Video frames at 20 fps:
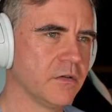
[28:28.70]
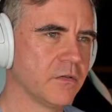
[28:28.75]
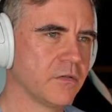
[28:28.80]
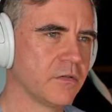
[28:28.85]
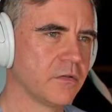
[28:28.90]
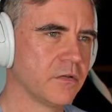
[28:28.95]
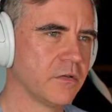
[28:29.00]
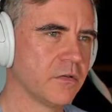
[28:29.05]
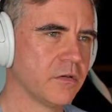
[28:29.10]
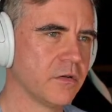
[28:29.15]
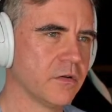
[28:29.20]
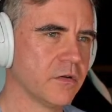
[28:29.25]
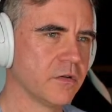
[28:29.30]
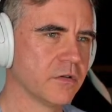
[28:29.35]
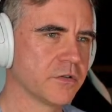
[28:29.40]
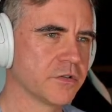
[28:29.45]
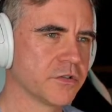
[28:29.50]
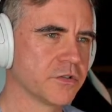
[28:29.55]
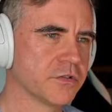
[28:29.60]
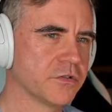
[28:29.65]
Oh,
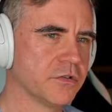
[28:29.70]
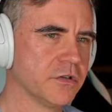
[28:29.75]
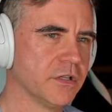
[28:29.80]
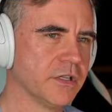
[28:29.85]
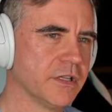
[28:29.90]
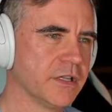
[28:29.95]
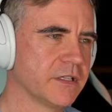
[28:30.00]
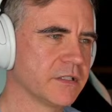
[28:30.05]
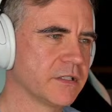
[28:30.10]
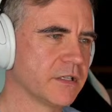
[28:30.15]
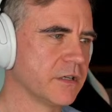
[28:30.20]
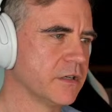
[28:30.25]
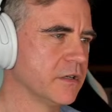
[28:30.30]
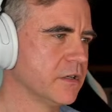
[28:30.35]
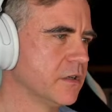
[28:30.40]
surely there's a